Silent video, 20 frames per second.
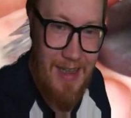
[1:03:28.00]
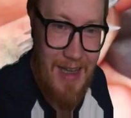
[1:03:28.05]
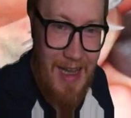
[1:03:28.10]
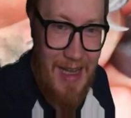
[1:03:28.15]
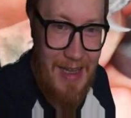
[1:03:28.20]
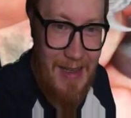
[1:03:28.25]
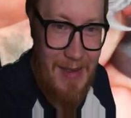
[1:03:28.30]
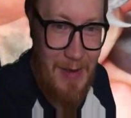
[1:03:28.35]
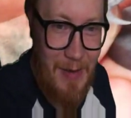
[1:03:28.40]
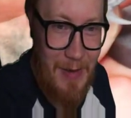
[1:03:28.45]

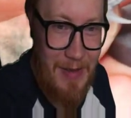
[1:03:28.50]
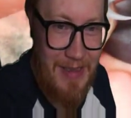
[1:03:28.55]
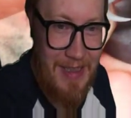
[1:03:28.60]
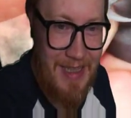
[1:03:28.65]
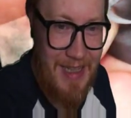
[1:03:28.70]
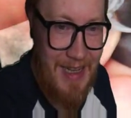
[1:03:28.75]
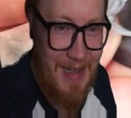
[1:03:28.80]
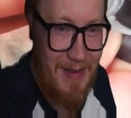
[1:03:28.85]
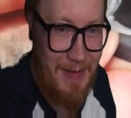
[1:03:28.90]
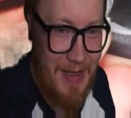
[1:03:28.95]

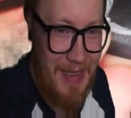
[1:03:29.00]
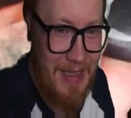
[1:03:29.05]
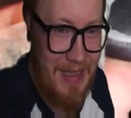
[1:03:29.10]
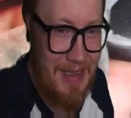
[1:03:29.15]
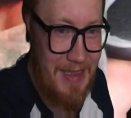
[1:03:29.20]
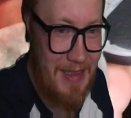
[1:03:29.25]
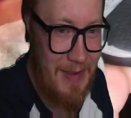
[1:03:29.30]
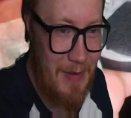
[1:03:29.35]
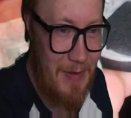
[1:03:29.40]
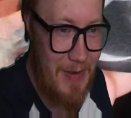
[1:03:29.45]
I read
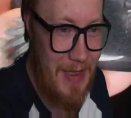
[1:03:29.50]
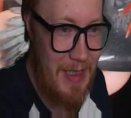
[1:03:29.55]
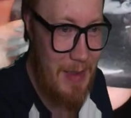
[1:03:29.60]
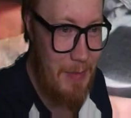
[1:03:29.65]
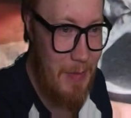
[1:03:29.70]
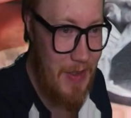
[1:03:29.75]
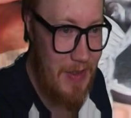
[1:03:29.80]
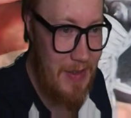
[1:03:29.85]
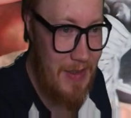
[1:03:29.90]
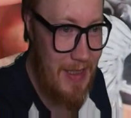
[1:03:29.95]
it already,
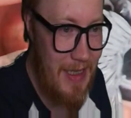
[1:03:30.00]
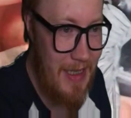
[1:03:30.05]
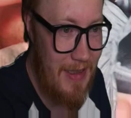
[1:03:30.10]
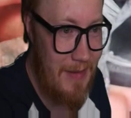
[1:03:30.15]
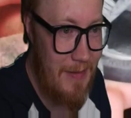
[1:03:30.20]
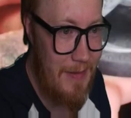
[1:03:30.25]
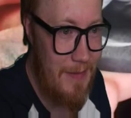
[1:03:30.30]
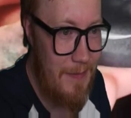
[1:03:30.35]
but yeah.